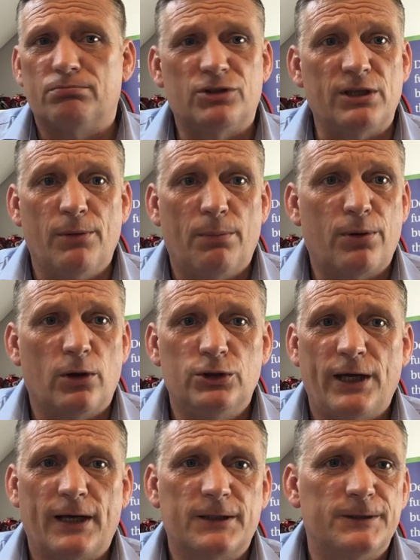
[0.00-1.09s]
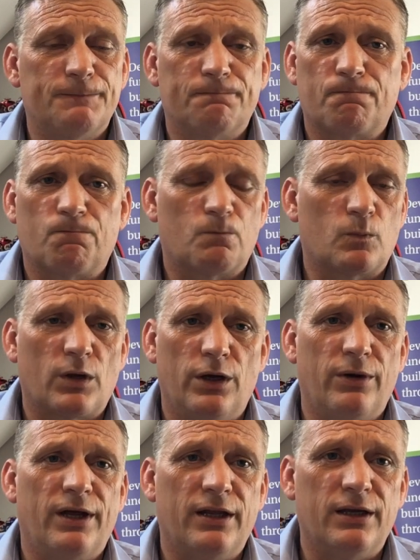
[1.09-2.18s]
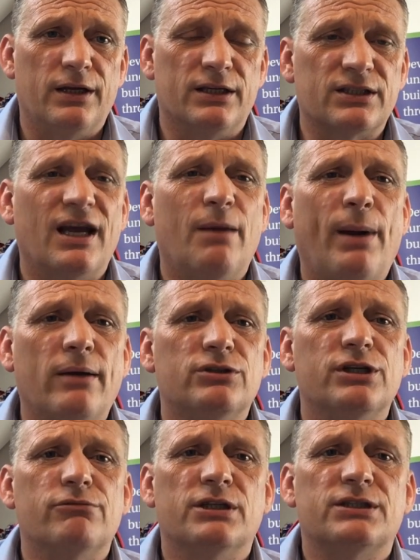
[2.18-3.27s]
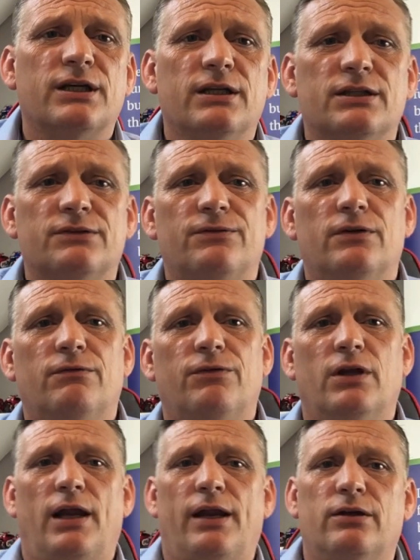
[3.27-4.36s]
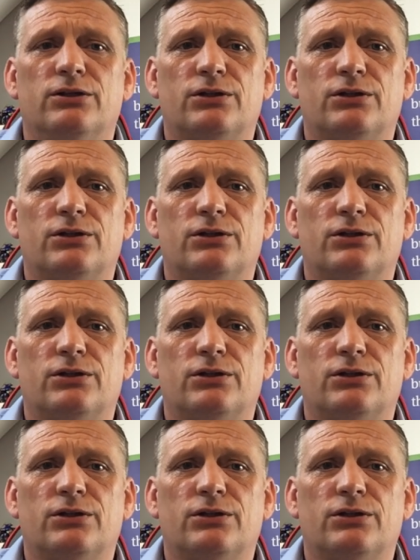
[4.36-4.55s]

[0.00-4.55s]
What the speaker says: similar projects. You know, it's about de-risking this for the lenders.